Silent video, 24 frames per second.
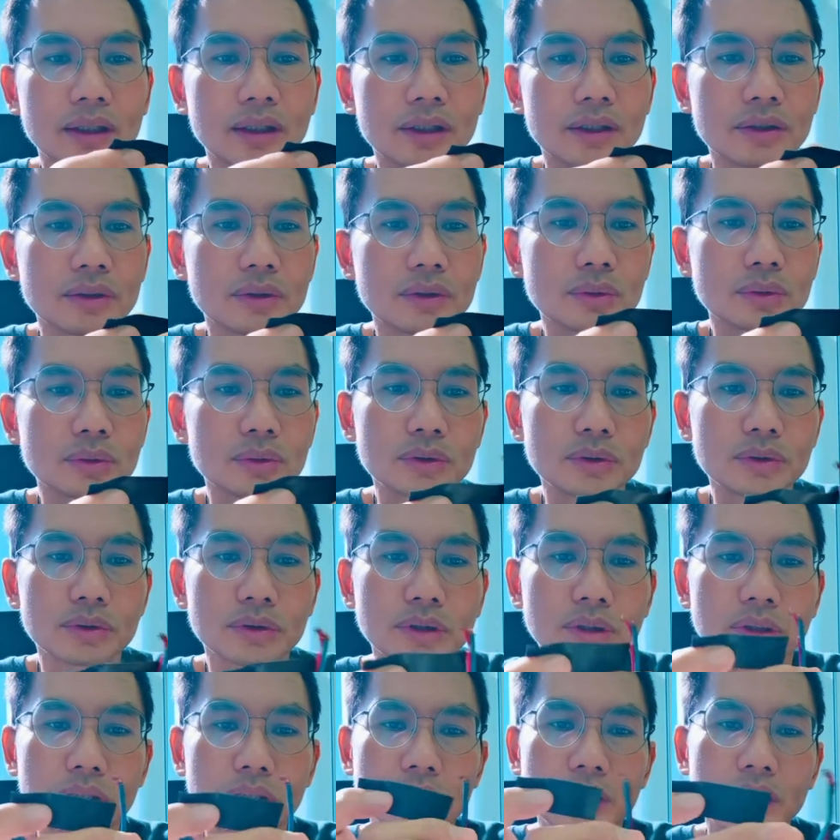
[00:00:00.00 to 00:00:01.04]
So you
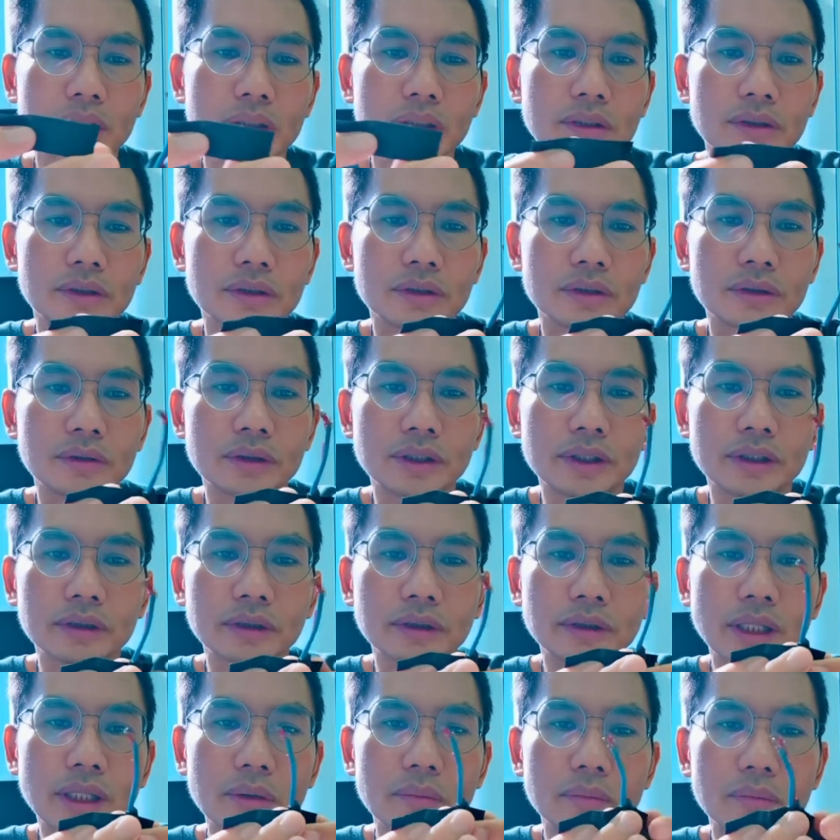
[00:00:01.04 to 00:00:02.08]
can
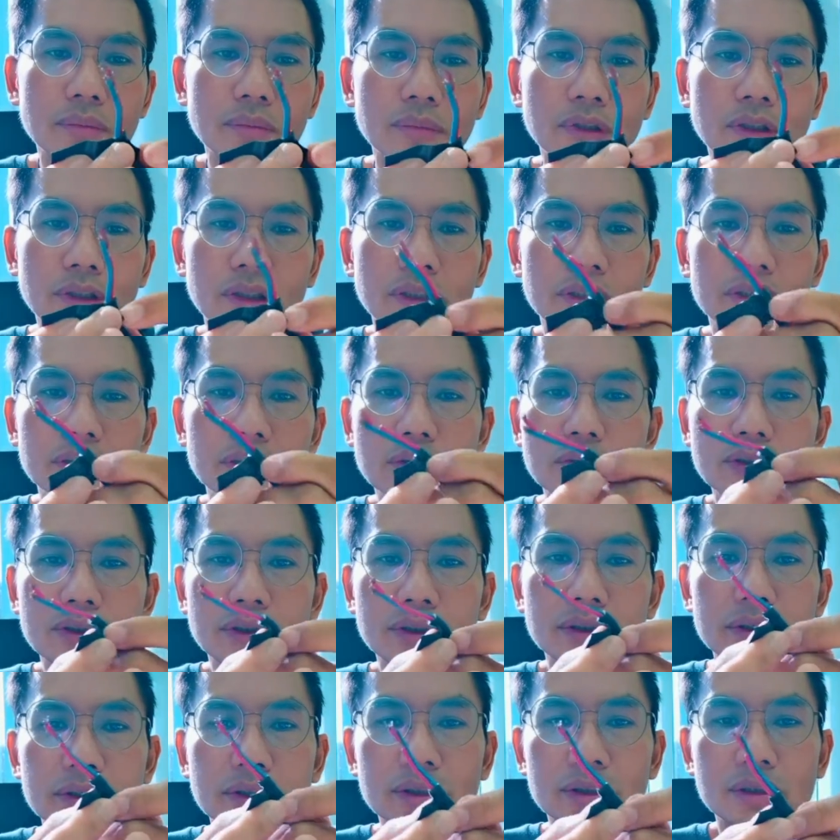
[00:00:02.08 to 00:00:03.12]
use
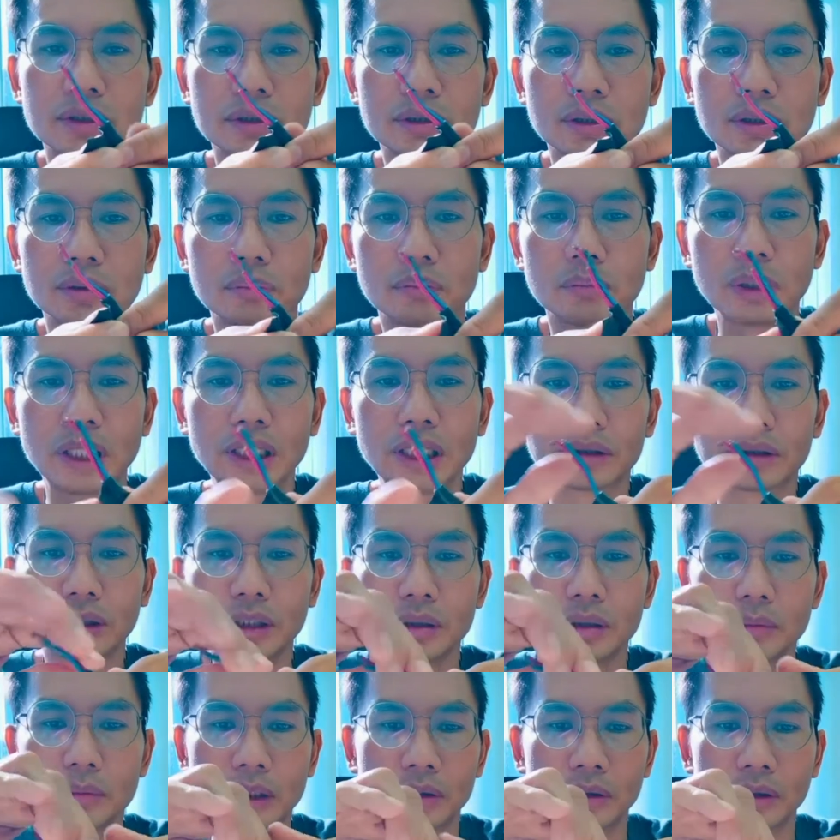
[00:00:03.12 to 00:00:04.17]
a leg
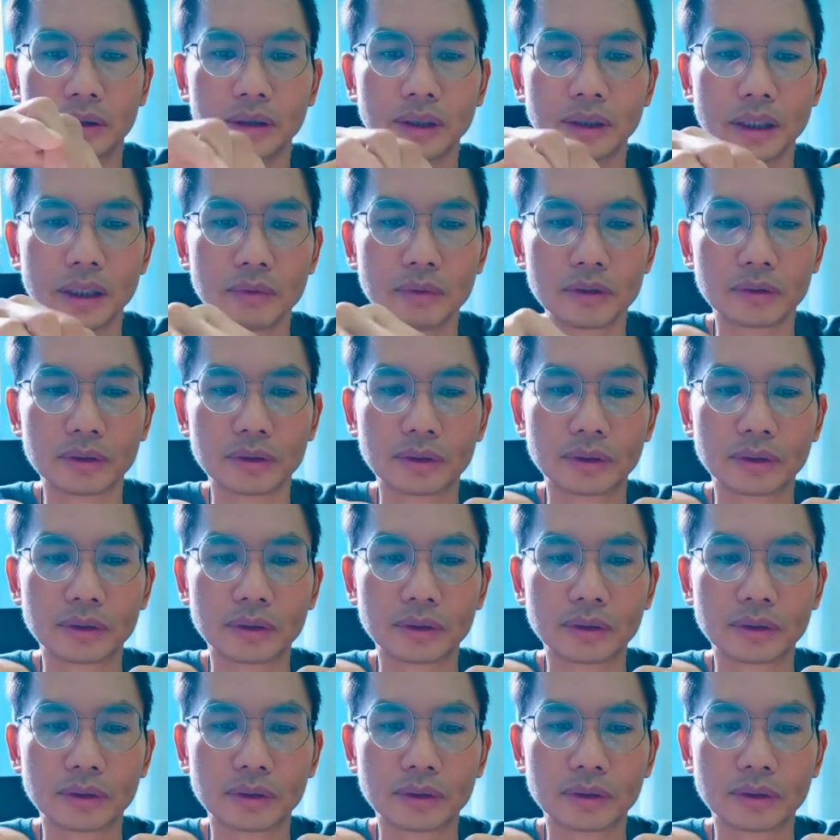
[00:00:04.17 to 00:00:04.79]
tape and tape it.